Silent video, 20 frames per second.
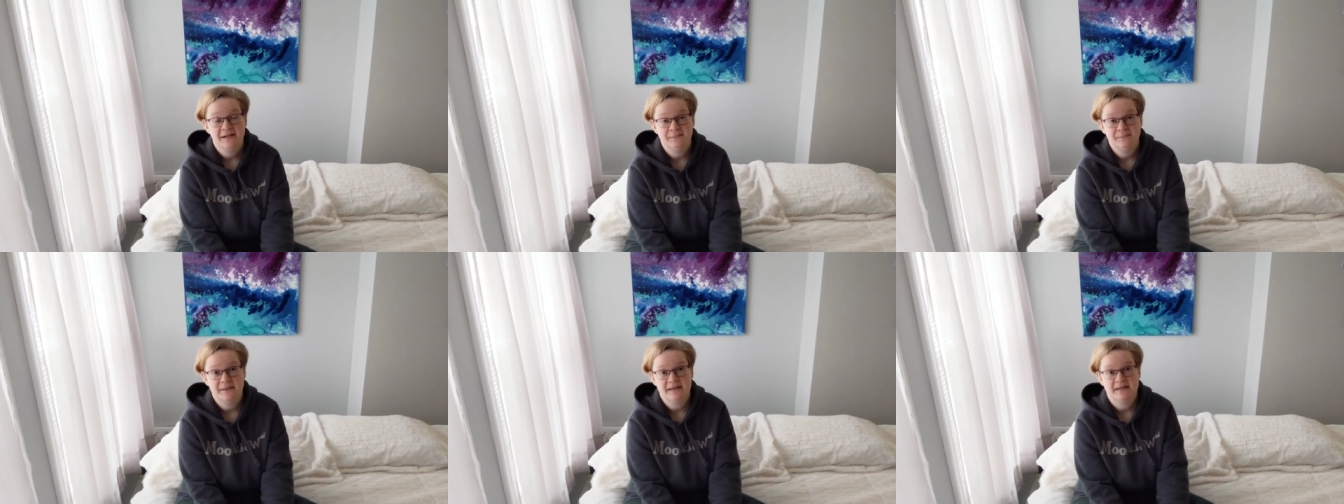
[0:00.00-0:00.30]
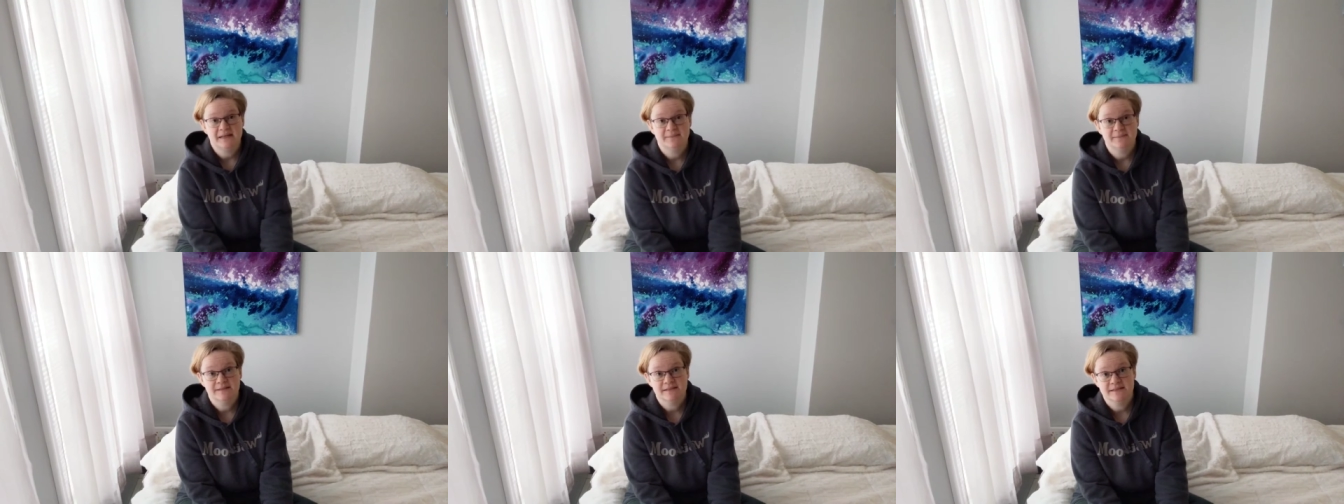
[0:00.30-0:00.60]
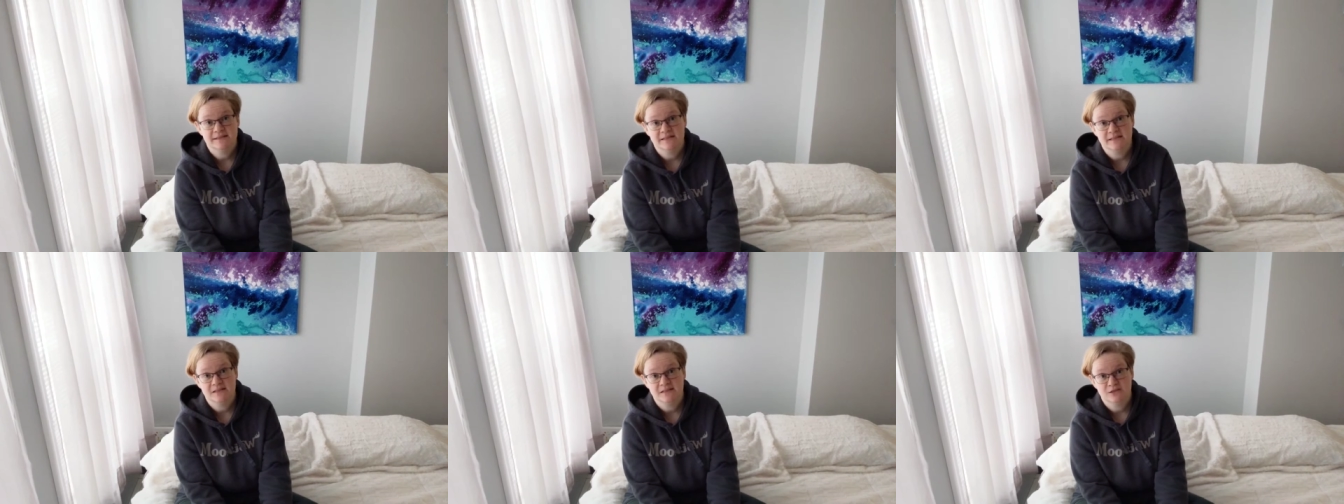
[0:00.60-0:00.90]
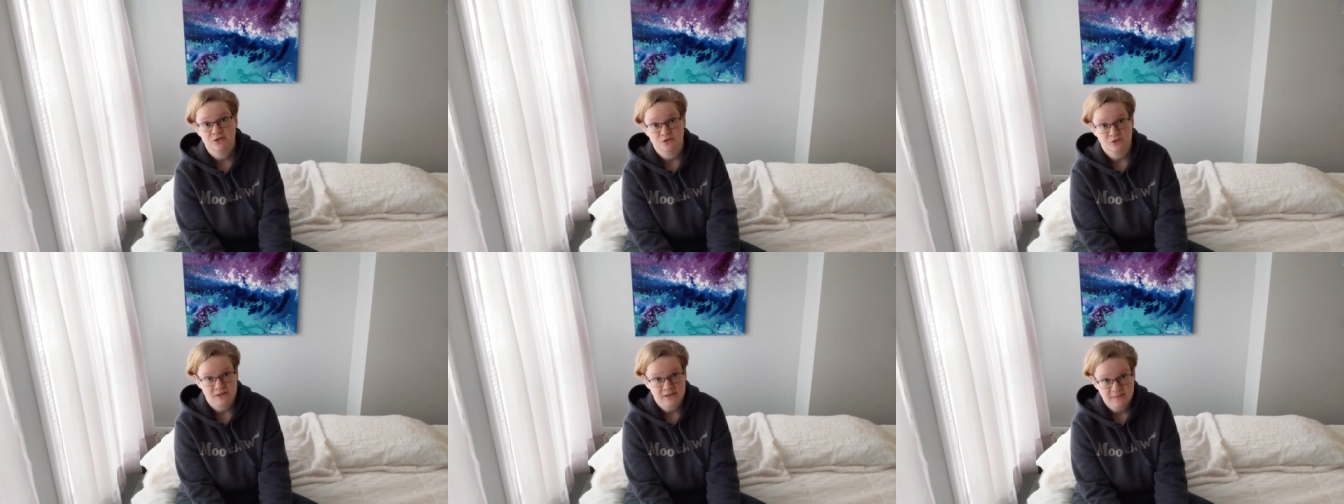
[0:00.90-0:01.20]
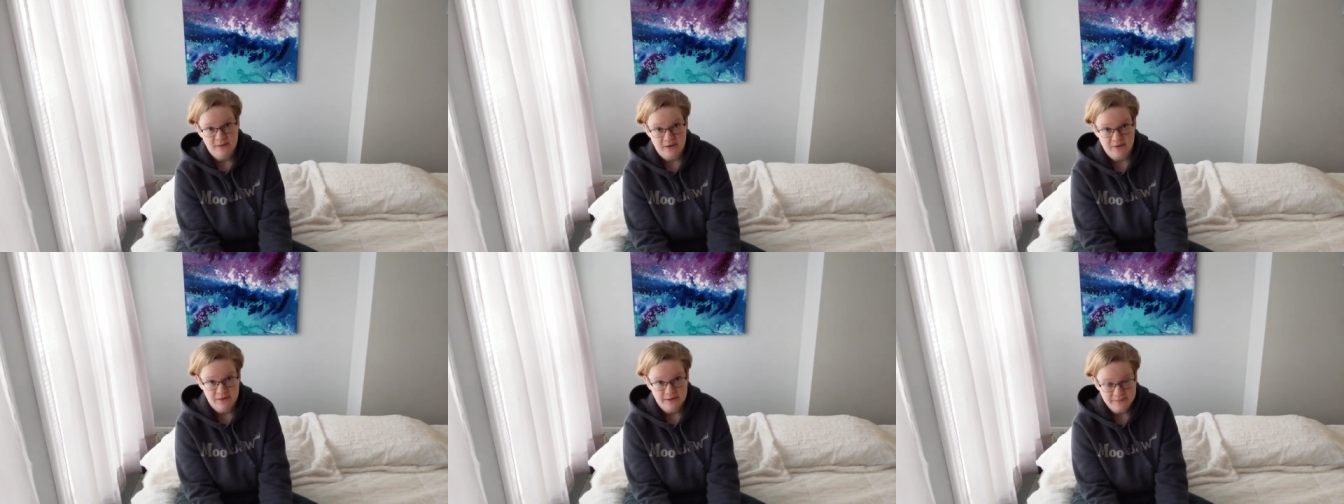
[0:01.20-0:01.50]
My name is Julie
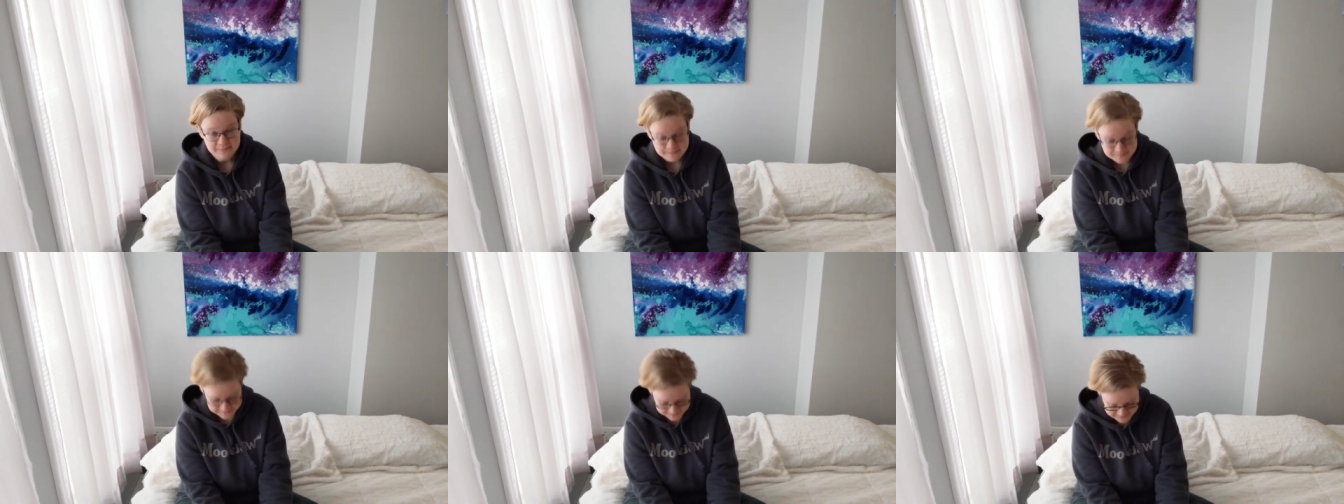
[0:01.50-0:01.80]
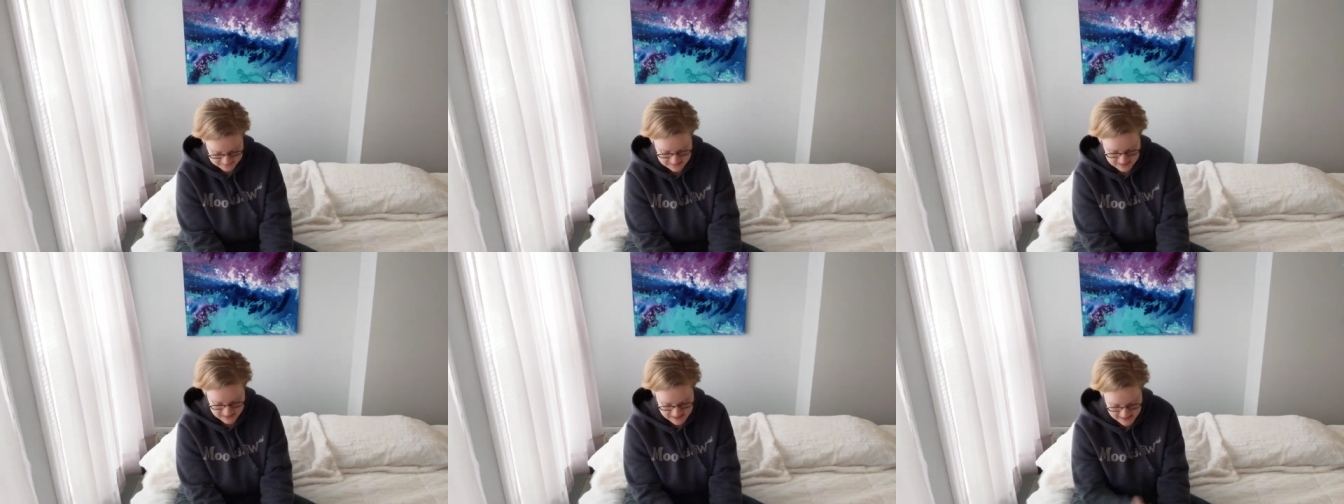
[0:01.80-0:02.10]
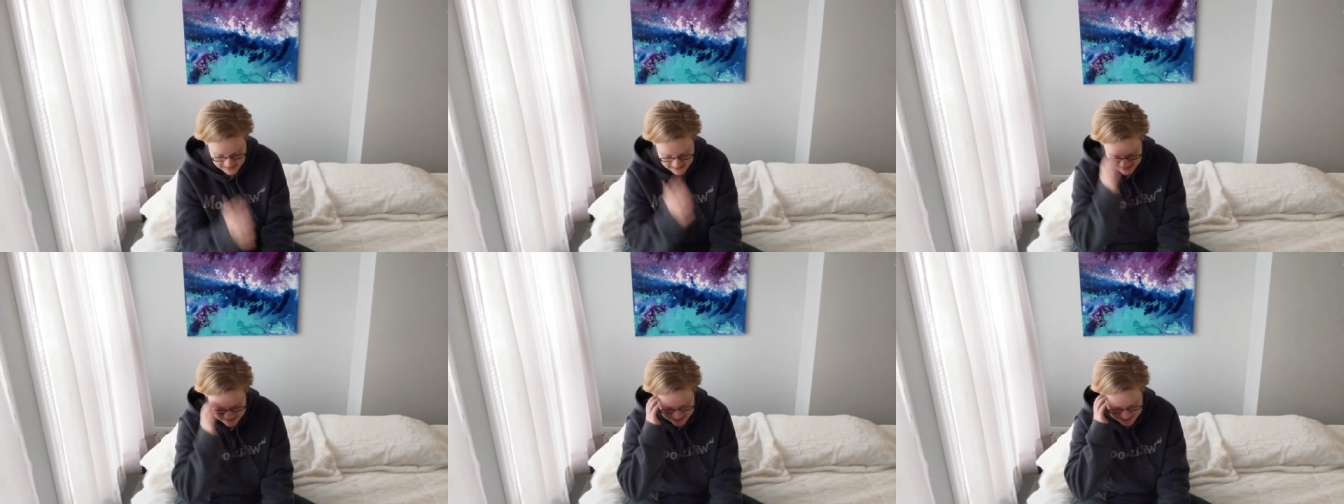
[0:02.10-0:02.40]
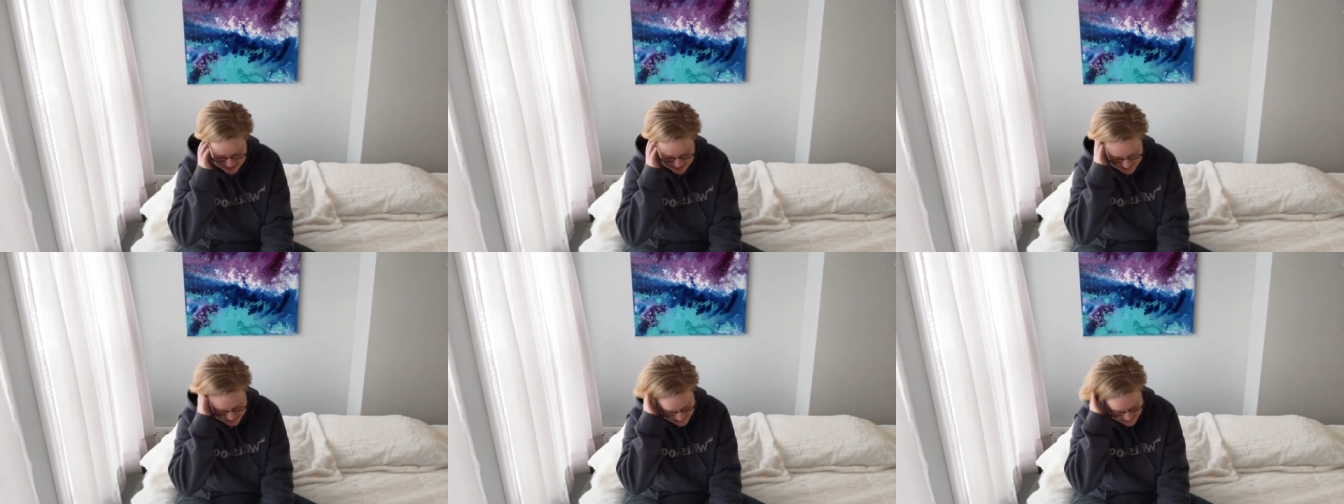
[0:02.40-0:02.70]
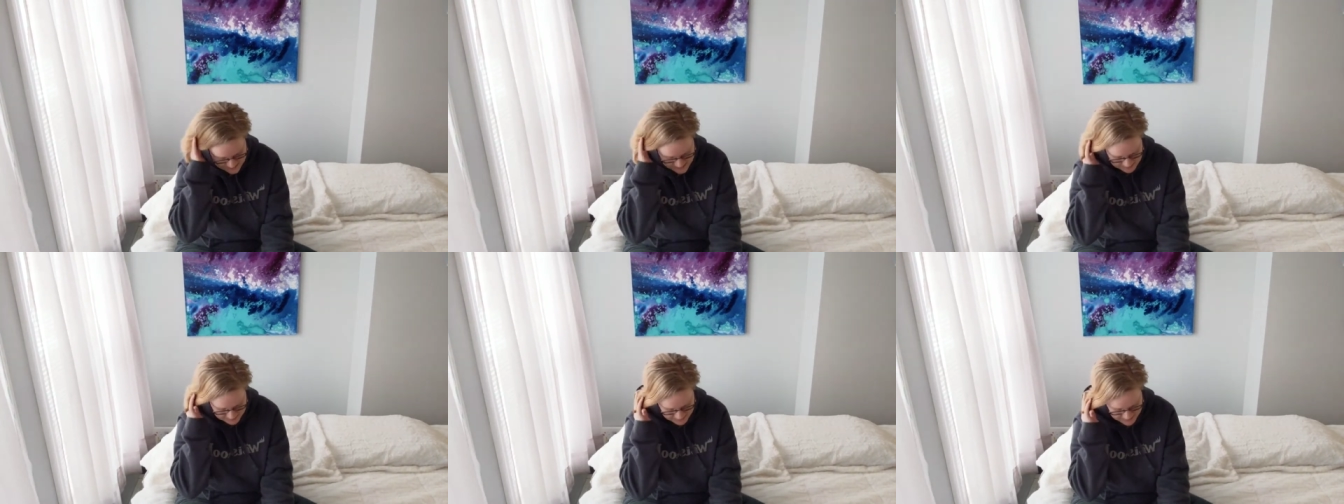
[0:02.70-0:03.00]
Bowen. I
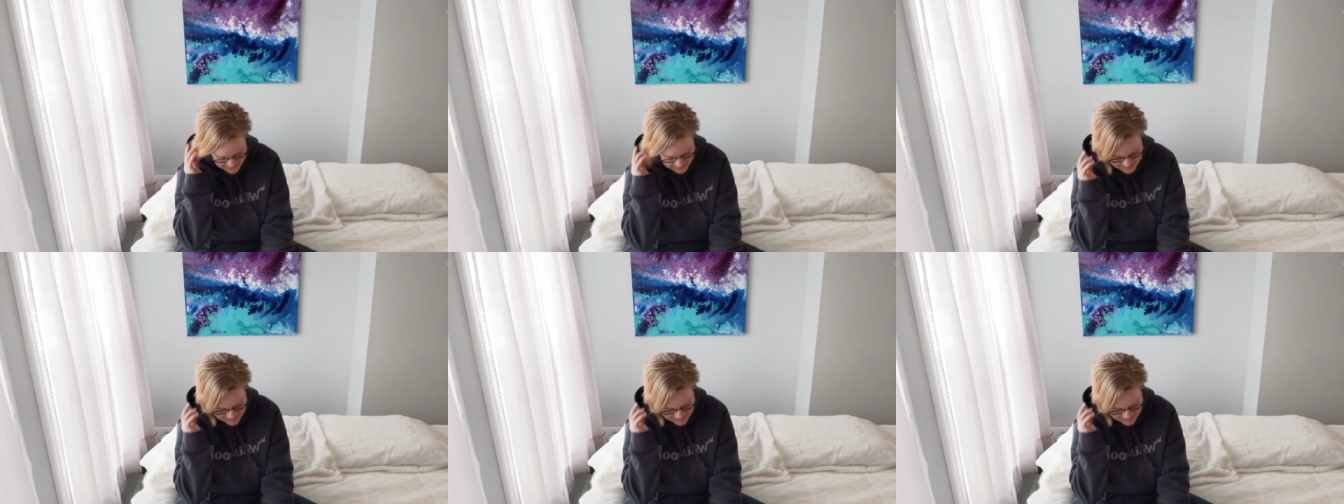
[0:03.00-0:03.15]
am